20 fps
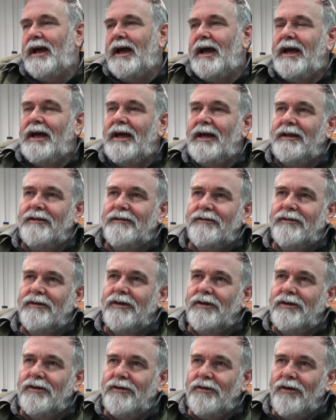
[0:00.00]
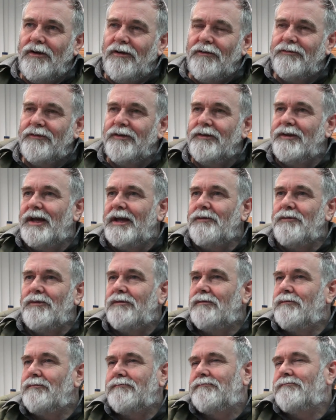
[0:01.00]
And often they
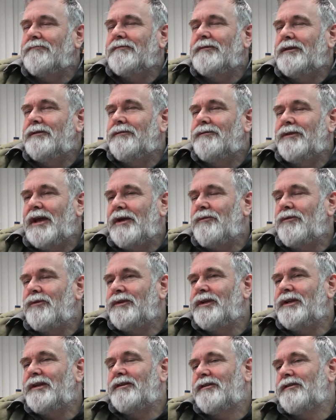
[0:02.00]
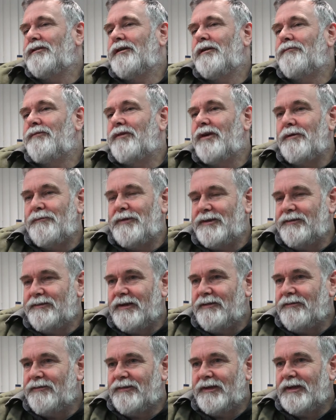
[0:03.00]
will, you know, they will need an appropriate
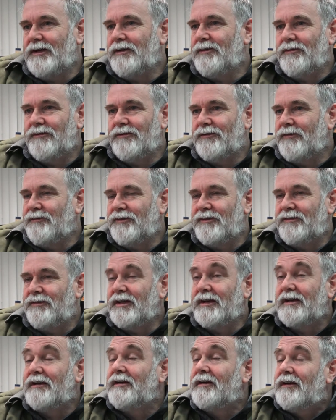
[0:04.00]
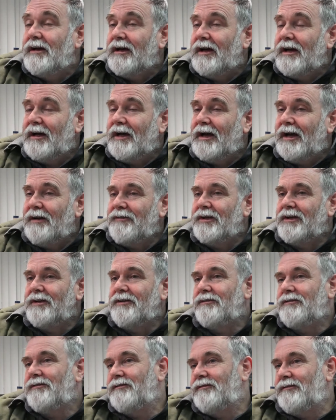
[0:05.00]
set of skills. Obviously, uh, having a
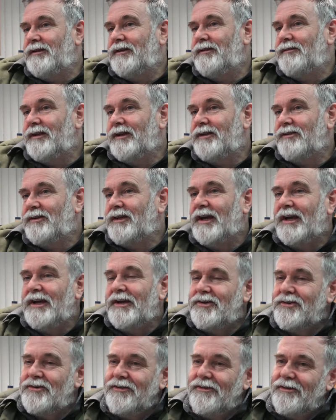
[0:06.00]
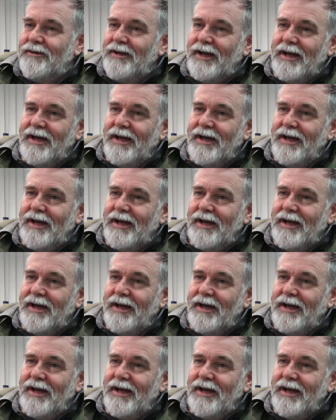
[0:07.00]
good, decent education,